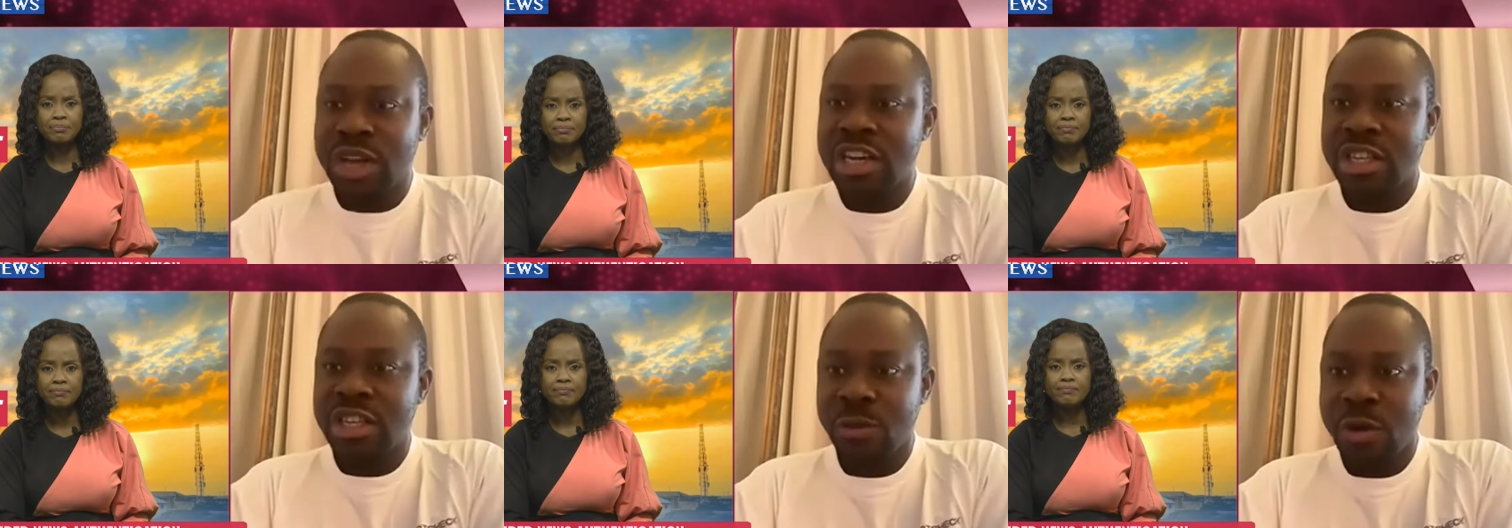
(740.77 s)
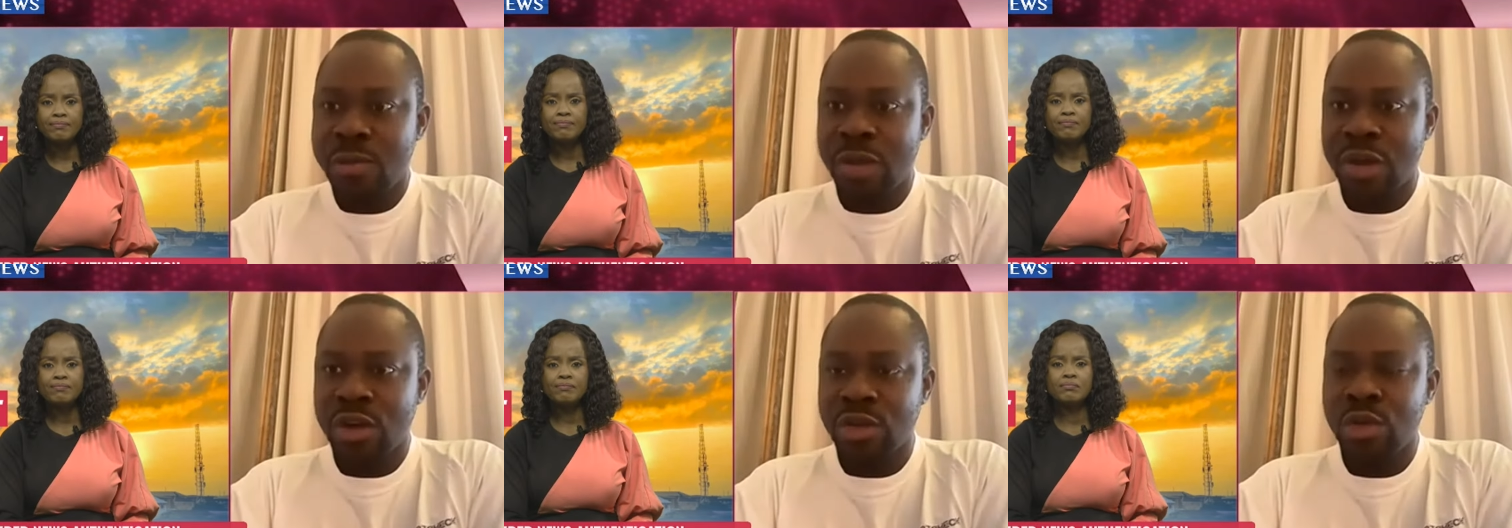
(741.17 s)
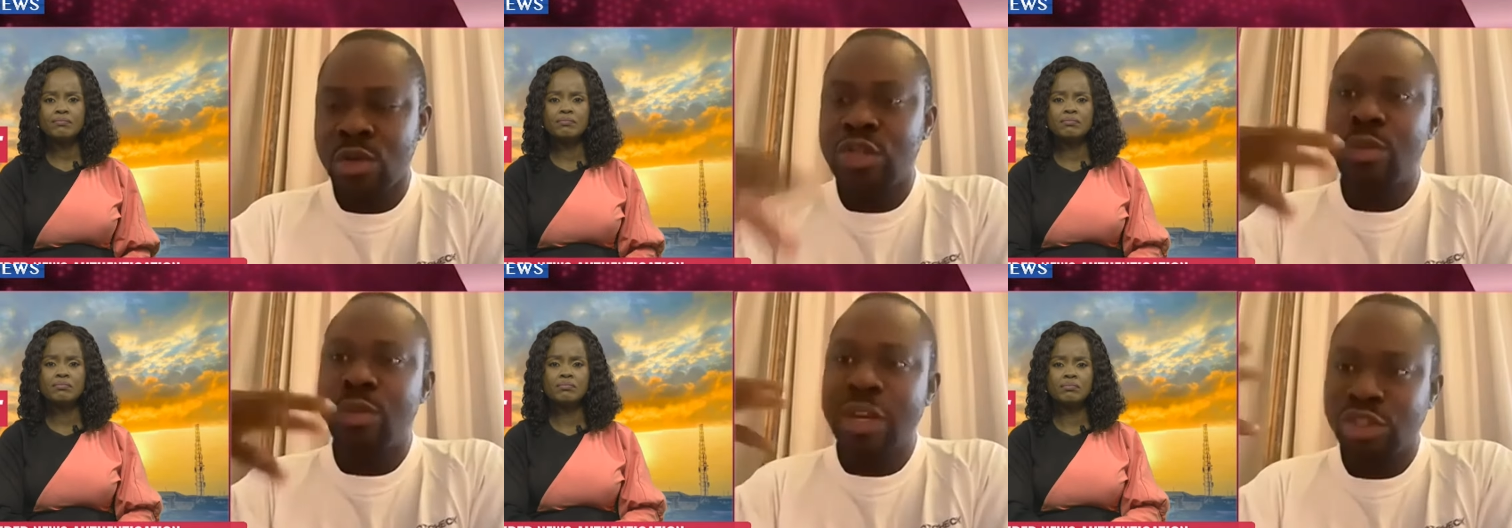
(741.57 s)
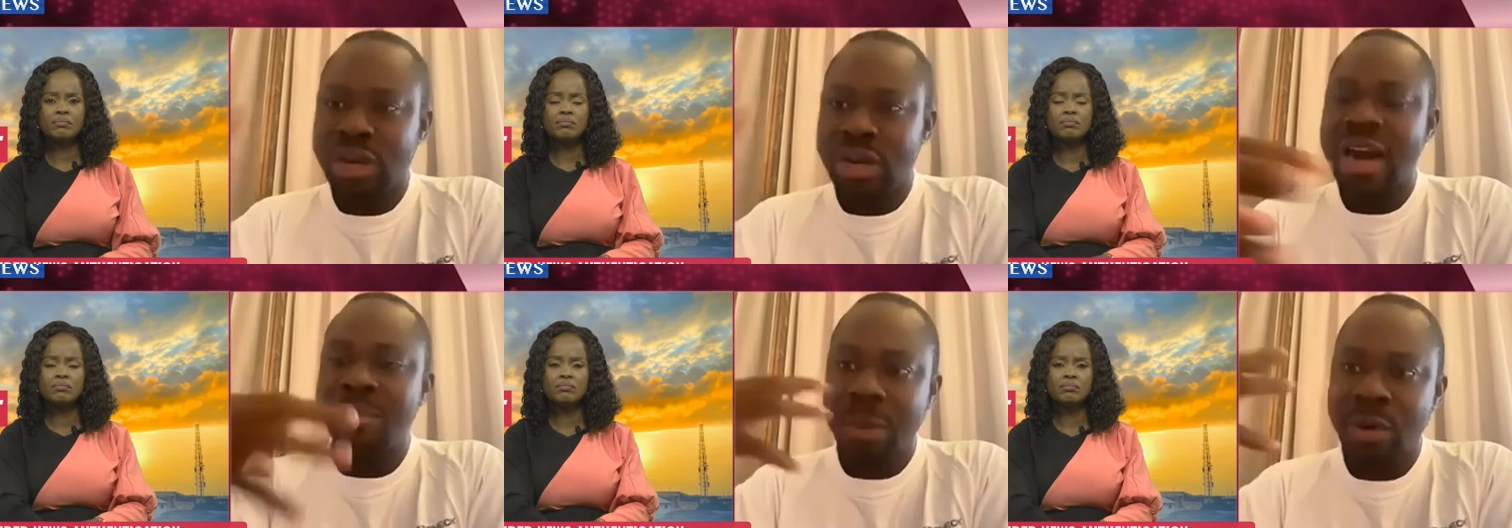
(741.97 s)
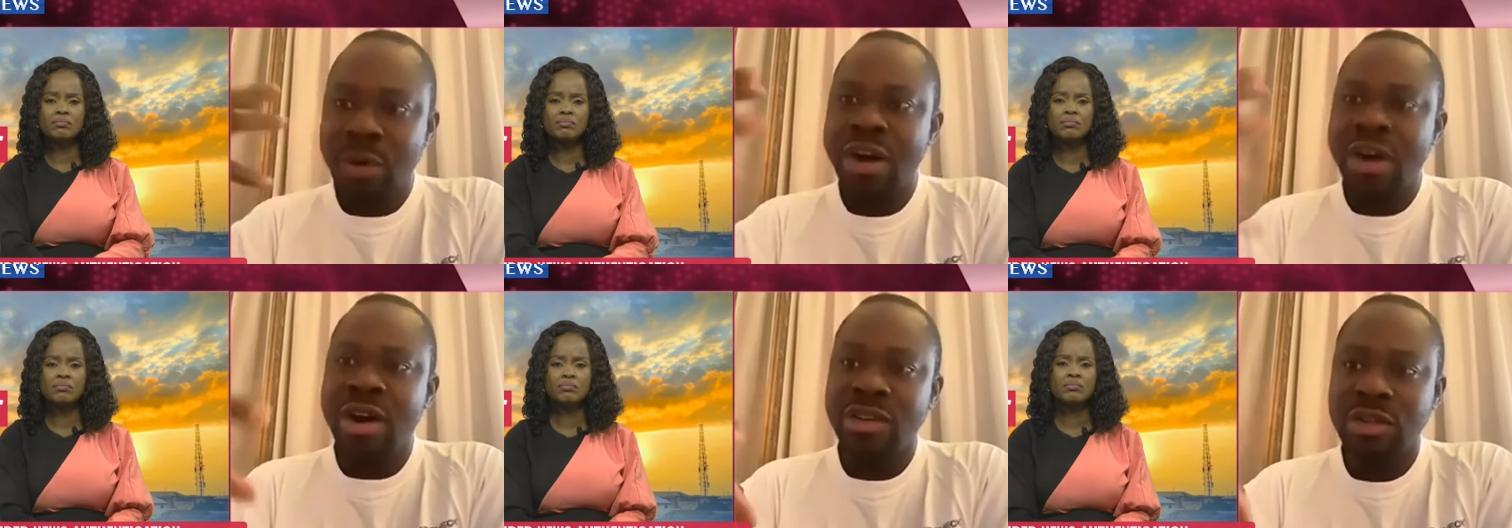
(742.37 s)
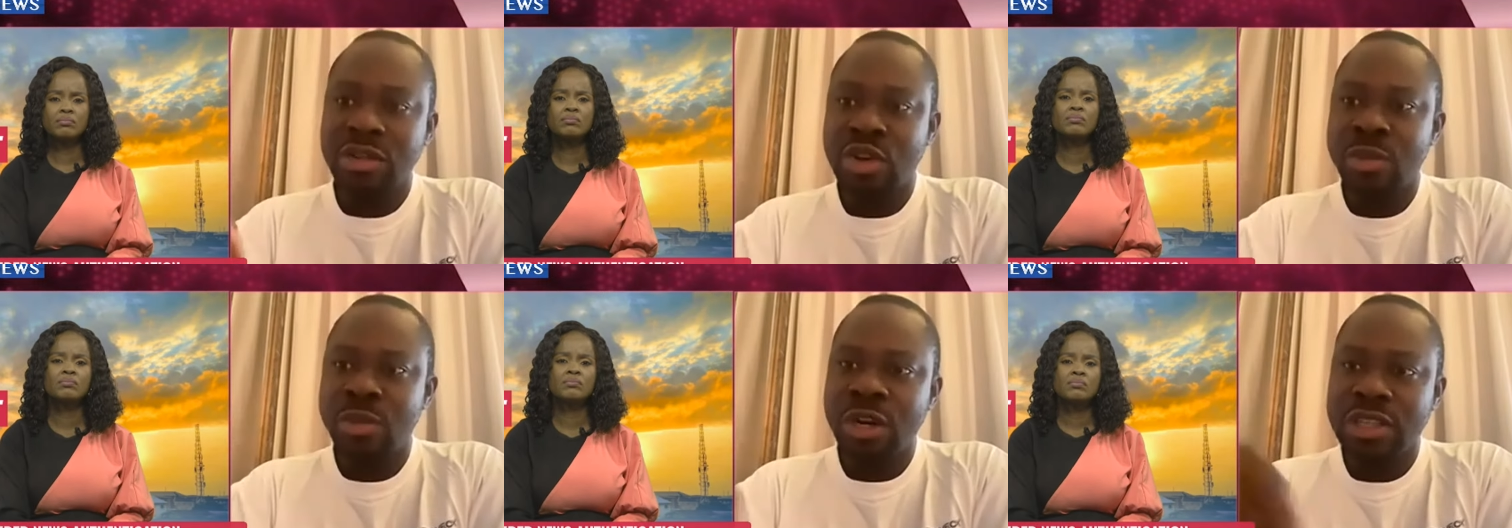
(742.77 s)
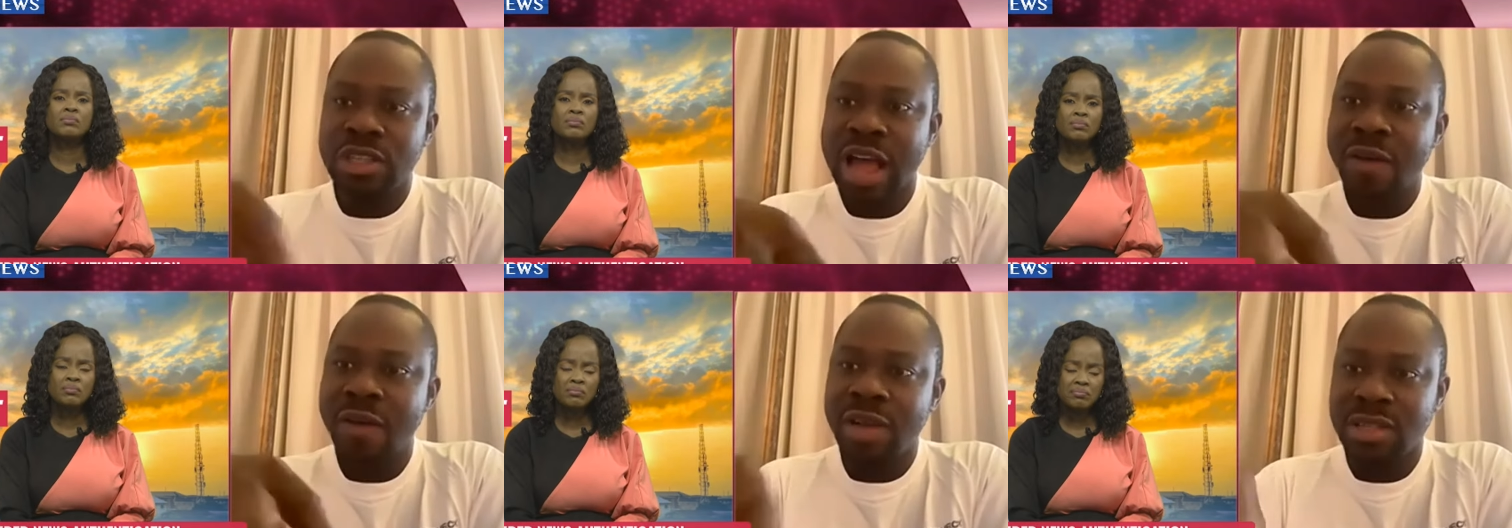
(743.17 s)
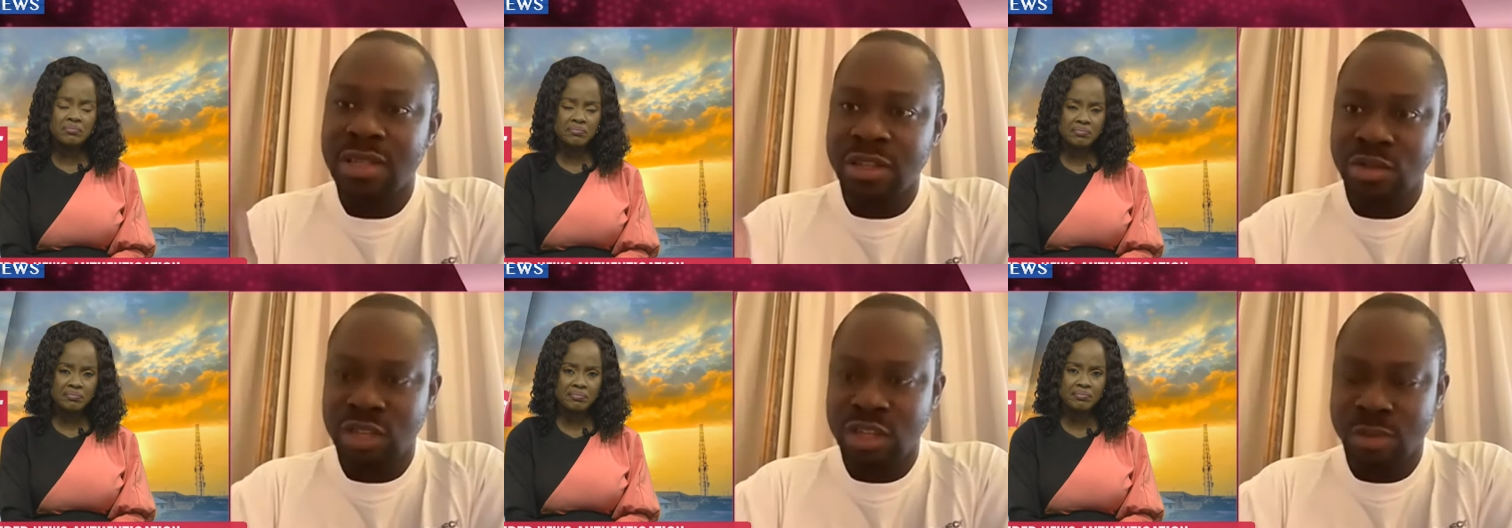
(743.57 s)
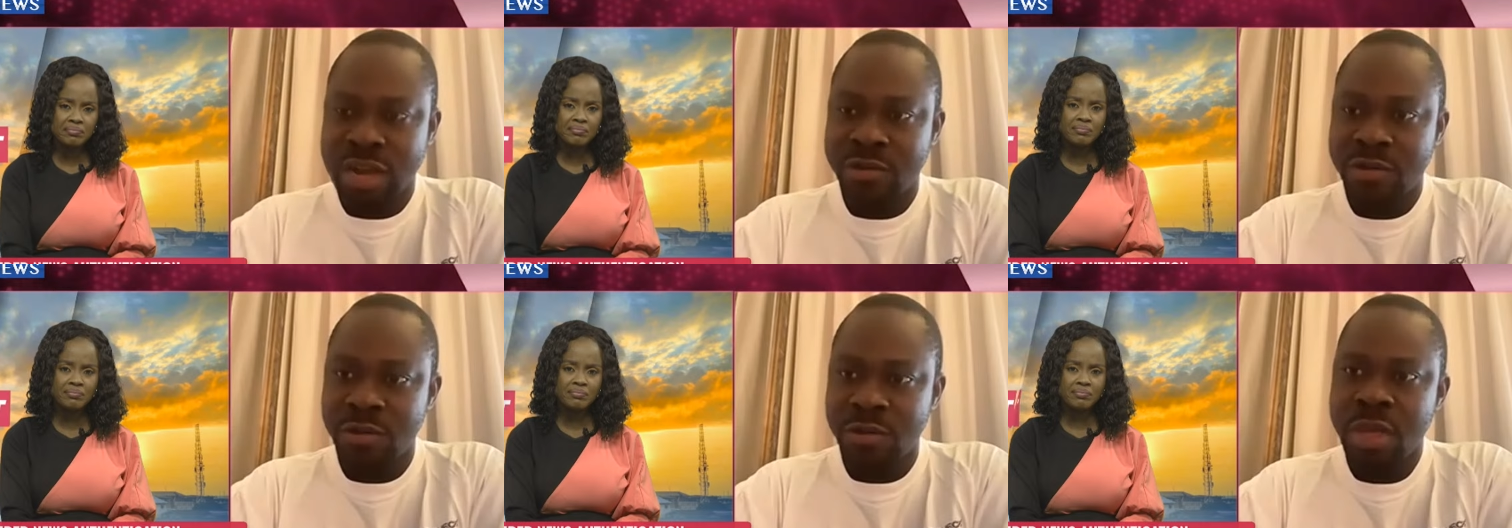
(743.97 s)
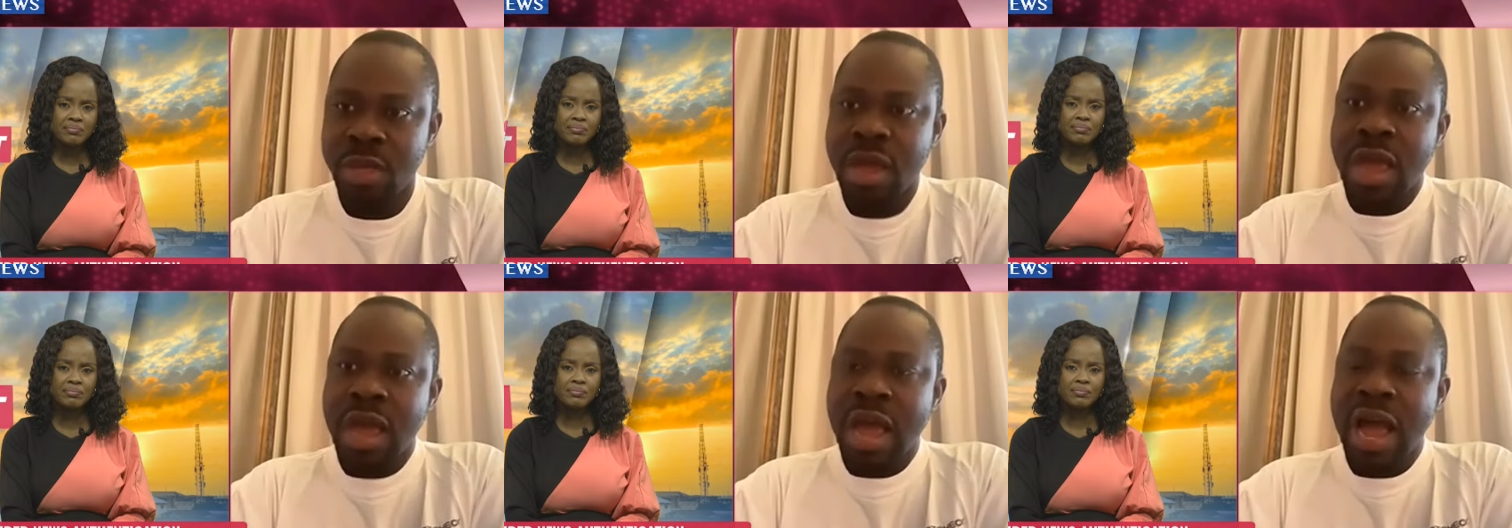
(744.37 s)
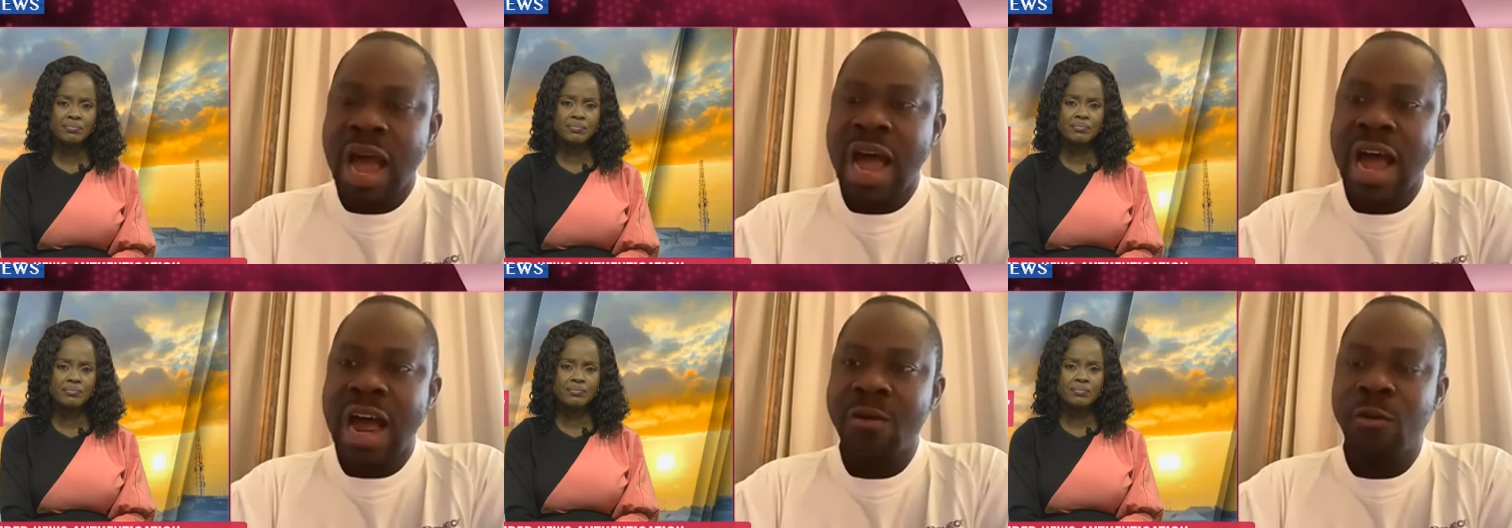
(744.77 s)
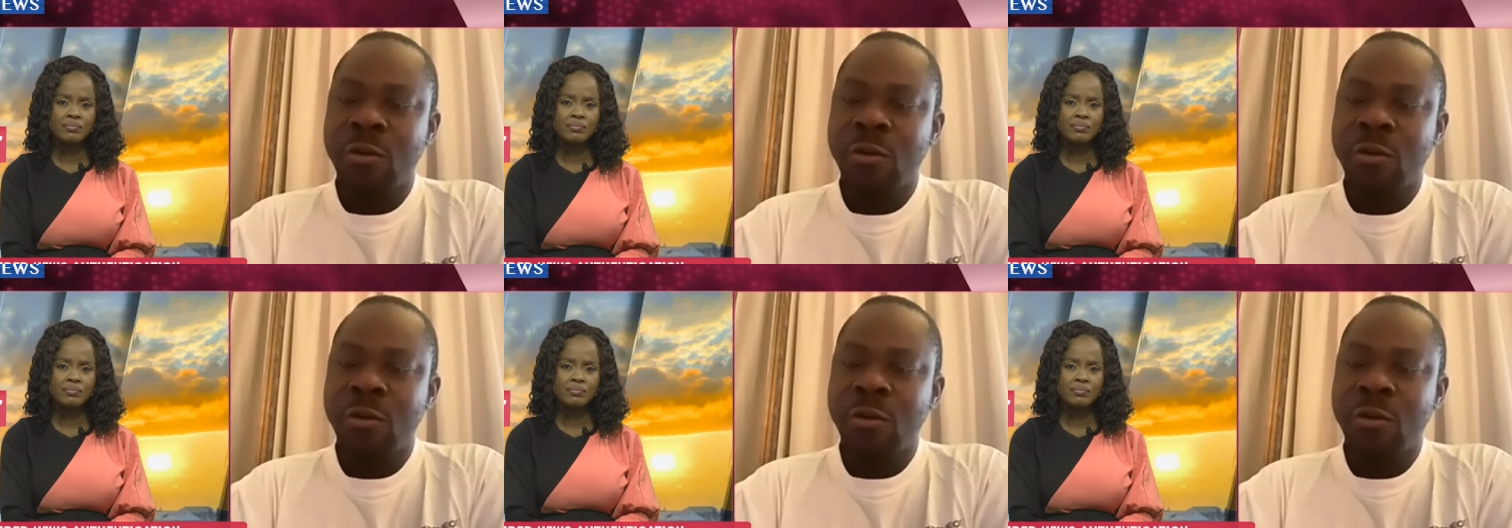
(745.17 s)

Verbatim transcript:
Speaker 1: exceptionally different because we want to make sure that people at the grassroots community have access to this platform.